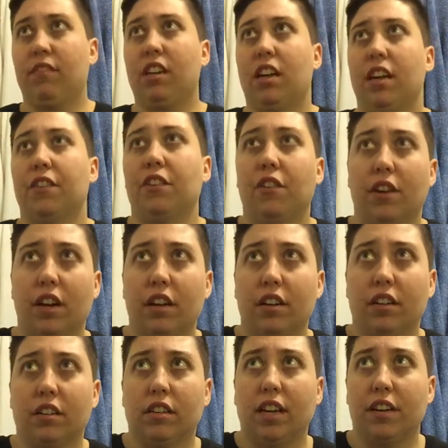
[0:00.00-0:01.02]
I don't know how
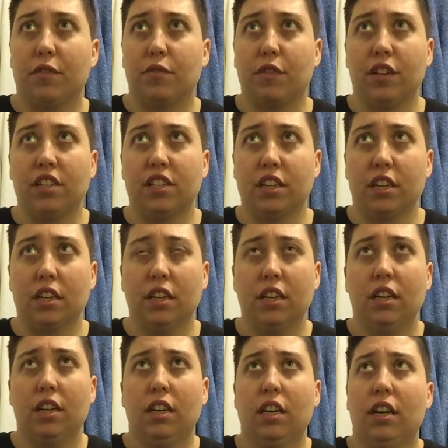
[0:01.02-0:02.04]
to phrase it,
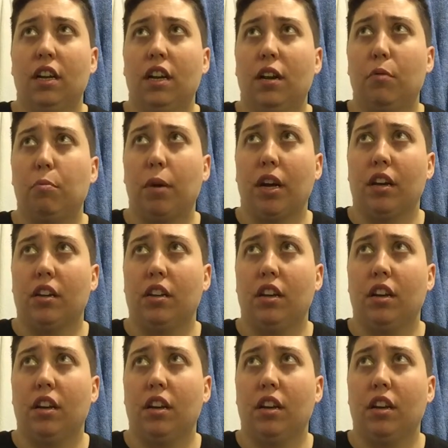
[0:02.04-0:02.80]
but